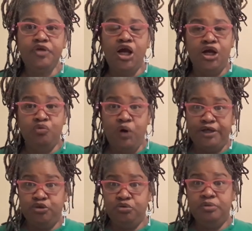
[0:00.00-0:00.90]
and
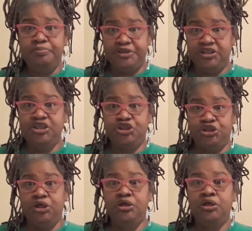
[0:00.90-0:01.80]
write you a
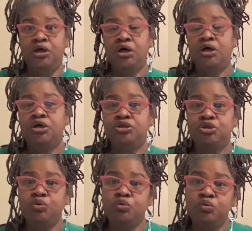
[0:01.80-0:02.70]
petition
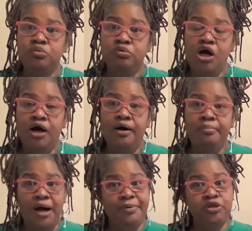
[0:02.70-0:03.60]
to
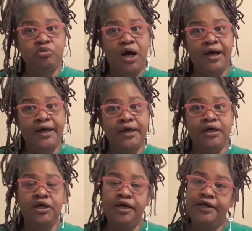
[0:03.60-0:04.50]

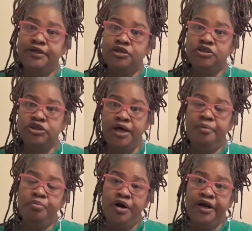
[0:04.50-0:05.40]
Babalu-aye and say a
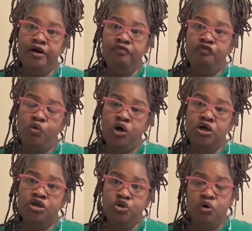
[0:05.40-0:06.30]
prayer
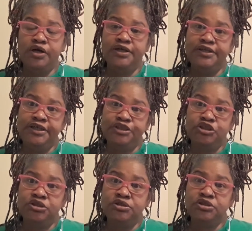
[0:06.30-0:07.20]
for your
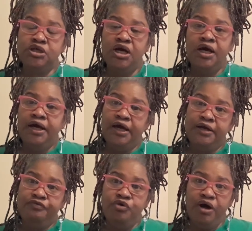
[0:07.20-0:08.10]
conditions. And
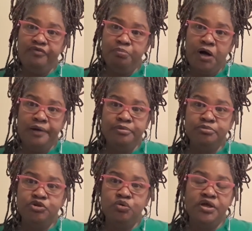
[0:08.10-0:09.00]
if you have a
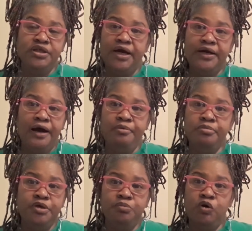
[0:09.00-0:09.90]
problem doing that, I will
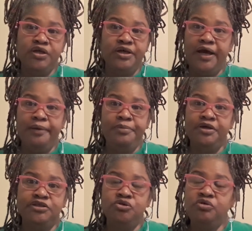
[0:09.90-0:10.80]
be more than happy
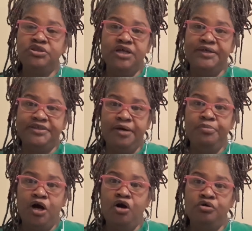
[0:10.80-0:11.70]
soon as I set
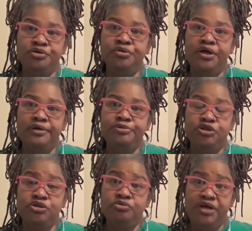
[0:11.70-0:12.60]
my altar up to
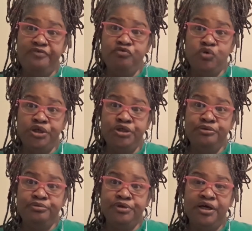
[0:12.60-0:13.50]
do that for
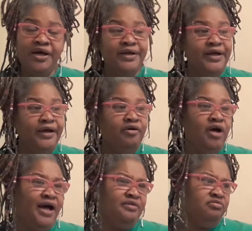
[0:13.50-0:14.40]
you. Now,
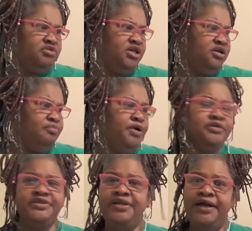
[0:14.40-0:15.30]
I don't think a
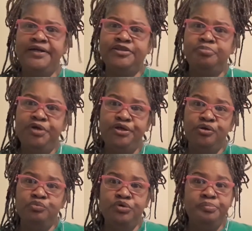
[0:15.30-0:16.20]
person that is bitter
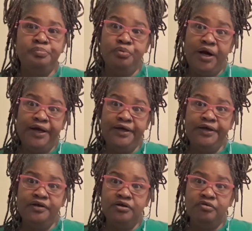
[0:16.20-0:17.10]
would pray
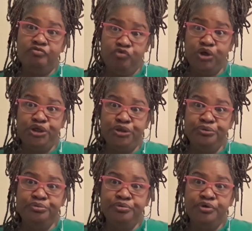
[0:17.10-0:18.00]
for
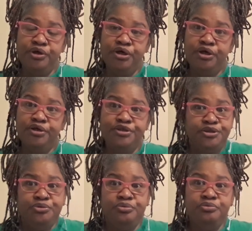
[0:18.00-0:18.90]
you
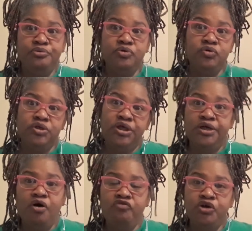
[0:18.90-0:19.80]
to get
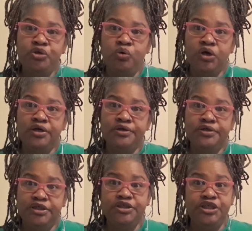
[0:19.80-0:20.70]
over your
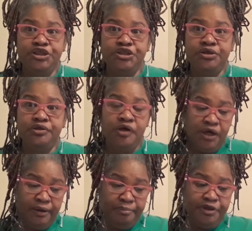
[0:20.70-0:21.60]
condition.
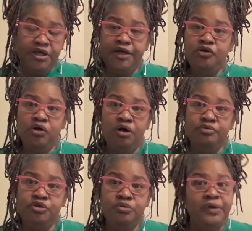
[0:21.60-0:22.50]
But there you go.
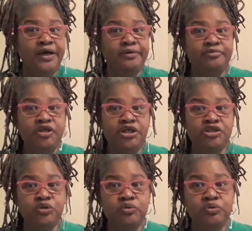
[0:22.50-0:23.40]
You may need
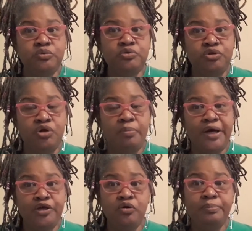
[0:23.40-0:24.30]
to, you know,
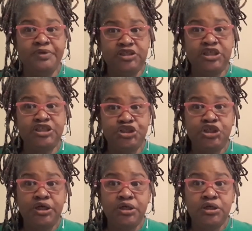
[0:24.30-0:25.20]
make your
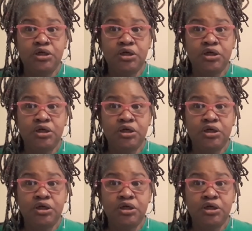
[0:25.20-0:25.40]
petition